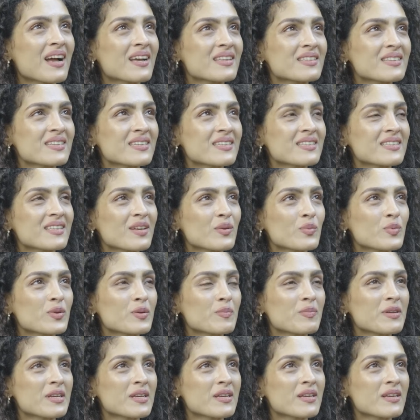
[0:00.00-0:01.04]
think there would
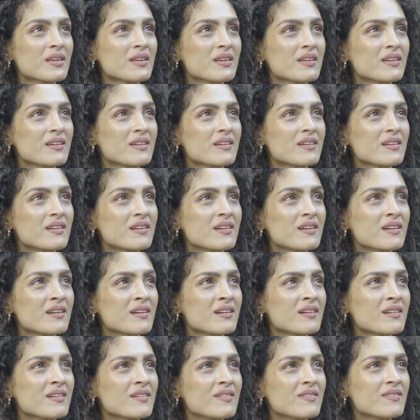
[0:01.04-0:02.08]
be
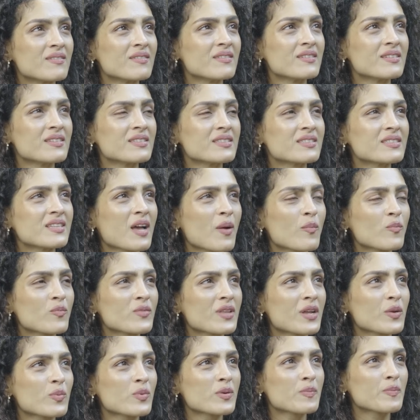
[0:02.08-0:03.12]
some
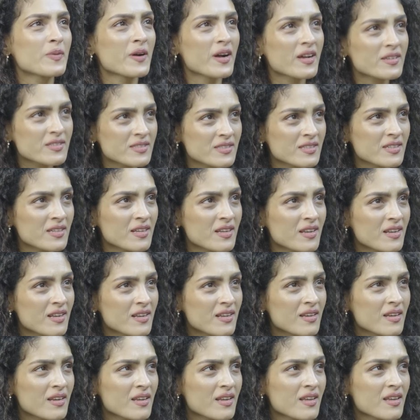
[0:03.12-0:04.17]
that were
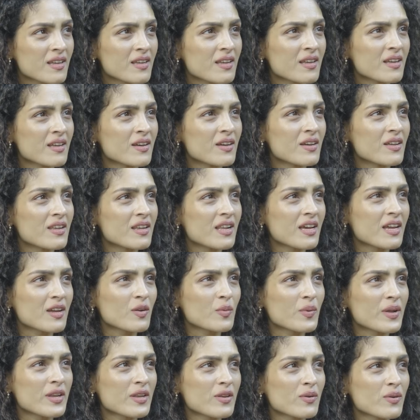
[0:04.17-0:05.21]
personal, like
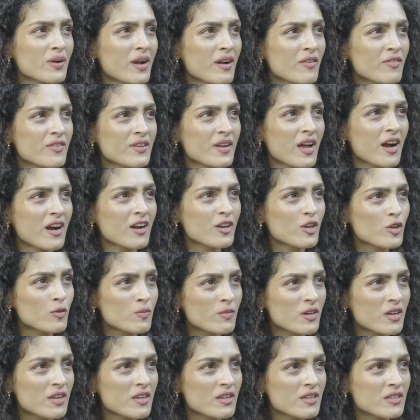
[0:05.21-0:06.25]
when you have an
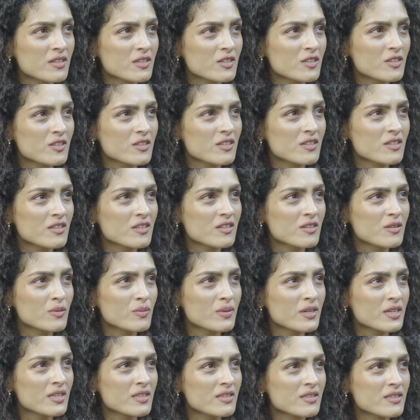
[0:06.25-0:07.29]
argument
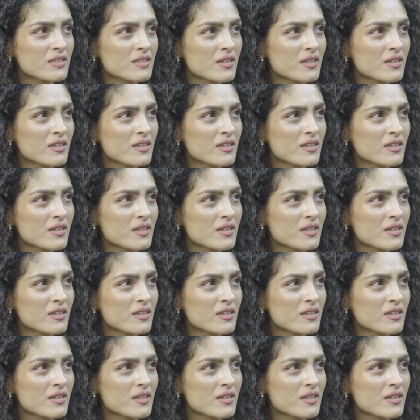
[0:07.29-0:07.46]
with